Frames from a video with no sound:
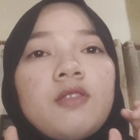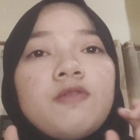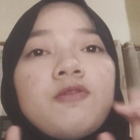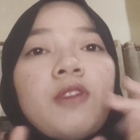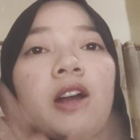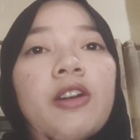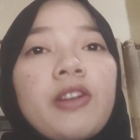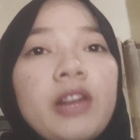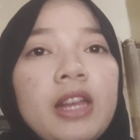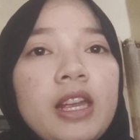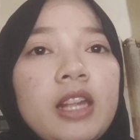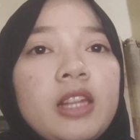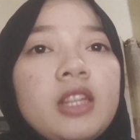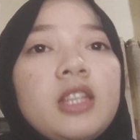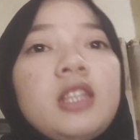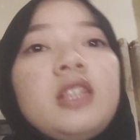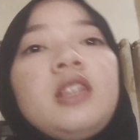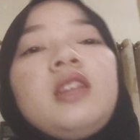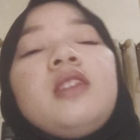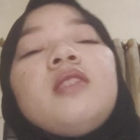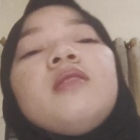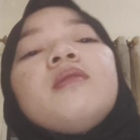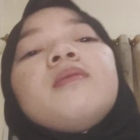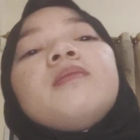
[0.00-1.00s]

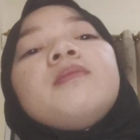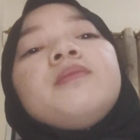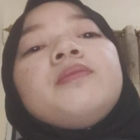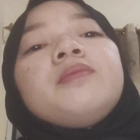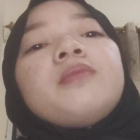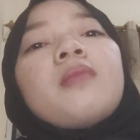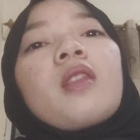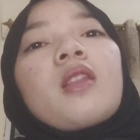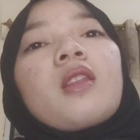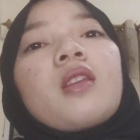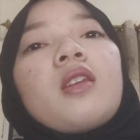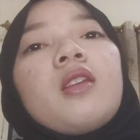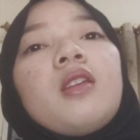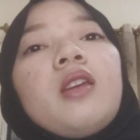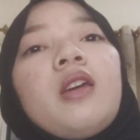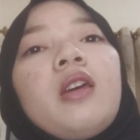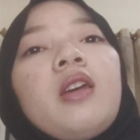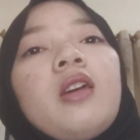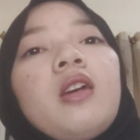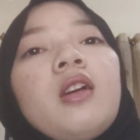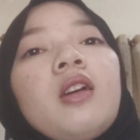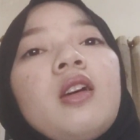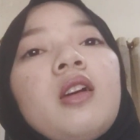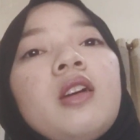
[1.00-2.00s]
variety.
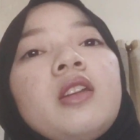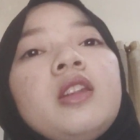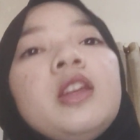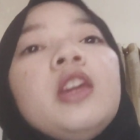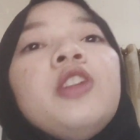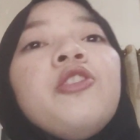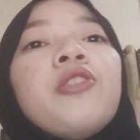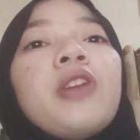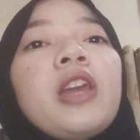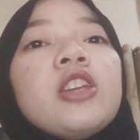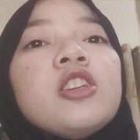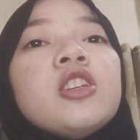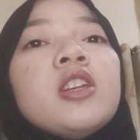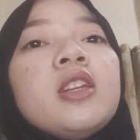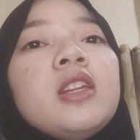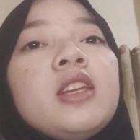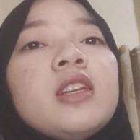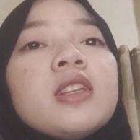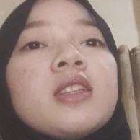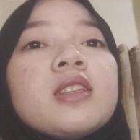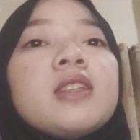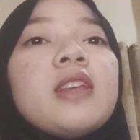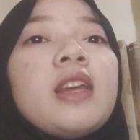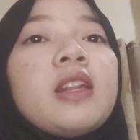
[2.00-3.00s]
The education
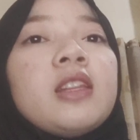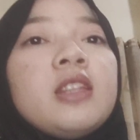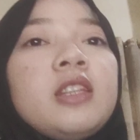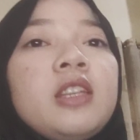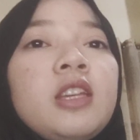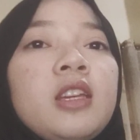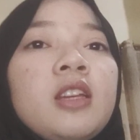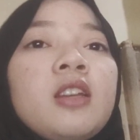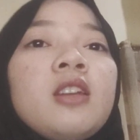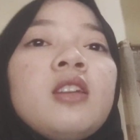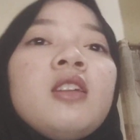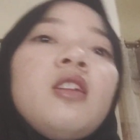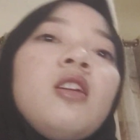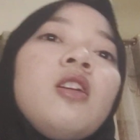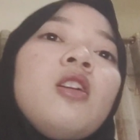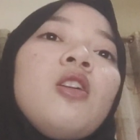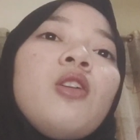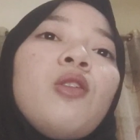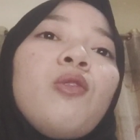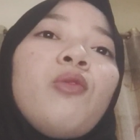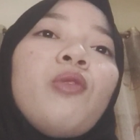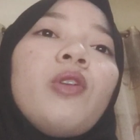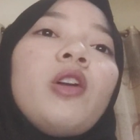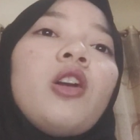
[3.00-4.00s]
is setting
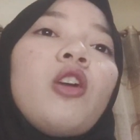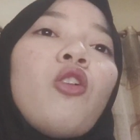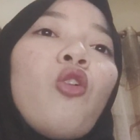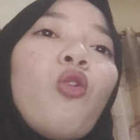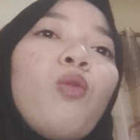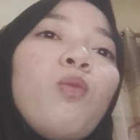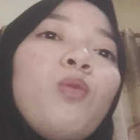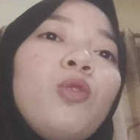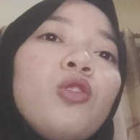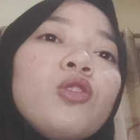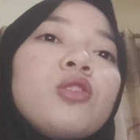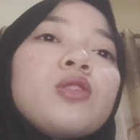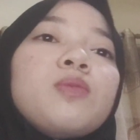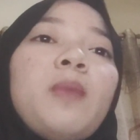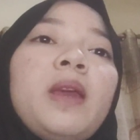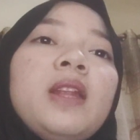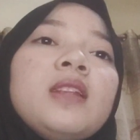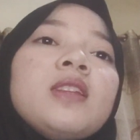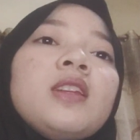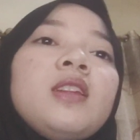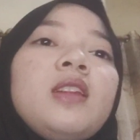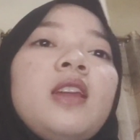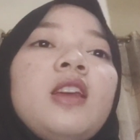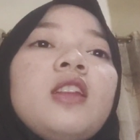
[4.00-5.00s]
where almost
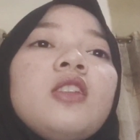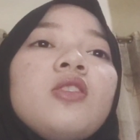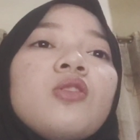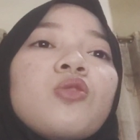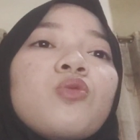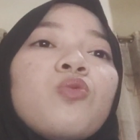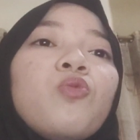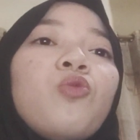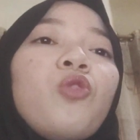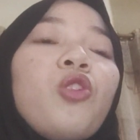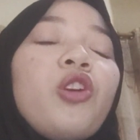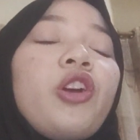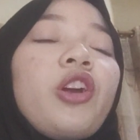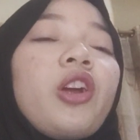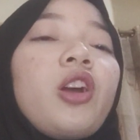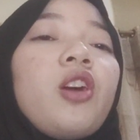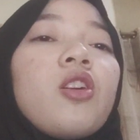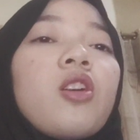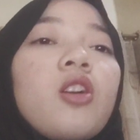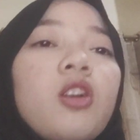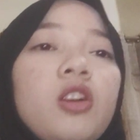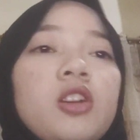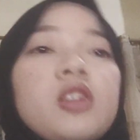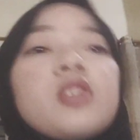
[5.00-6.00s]
maintenance work
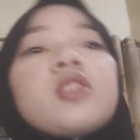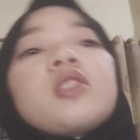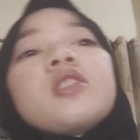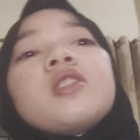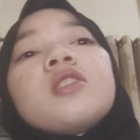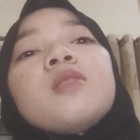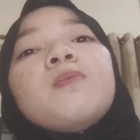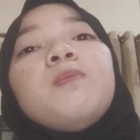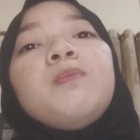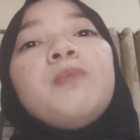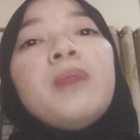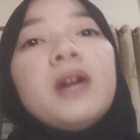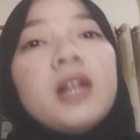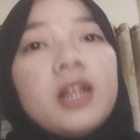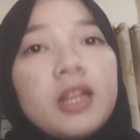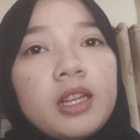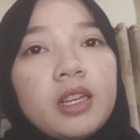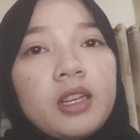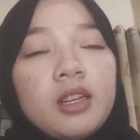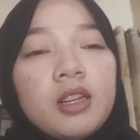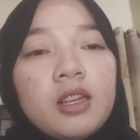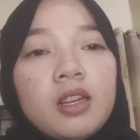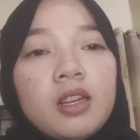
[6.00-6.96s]
occurs, but